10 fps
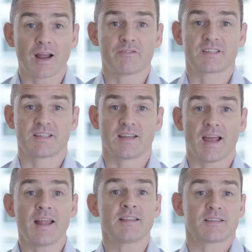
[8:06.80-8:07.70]
privacy
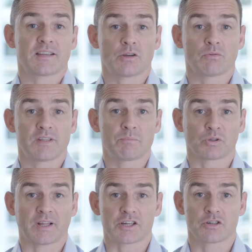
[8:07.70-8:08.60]
and security
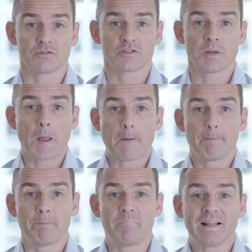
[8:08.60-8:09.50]
protections
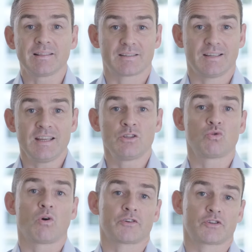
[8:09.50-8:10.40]
built
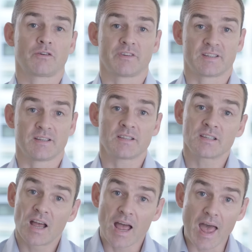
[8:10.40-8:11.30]
into our
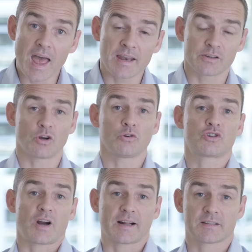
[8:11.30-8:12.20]
services and
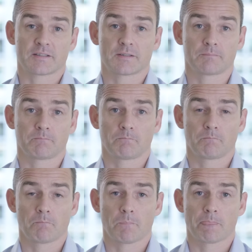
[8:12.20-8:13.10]
contracts.
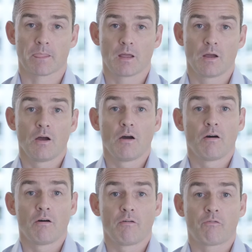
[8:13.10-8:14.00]

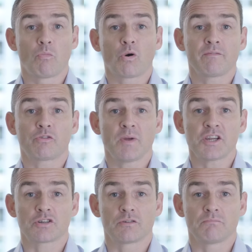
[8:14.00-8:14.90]
For more
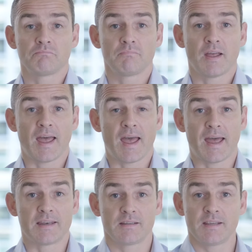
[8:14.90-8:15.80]
information,
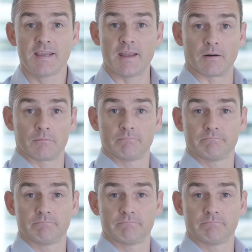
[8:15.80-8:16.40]
head here.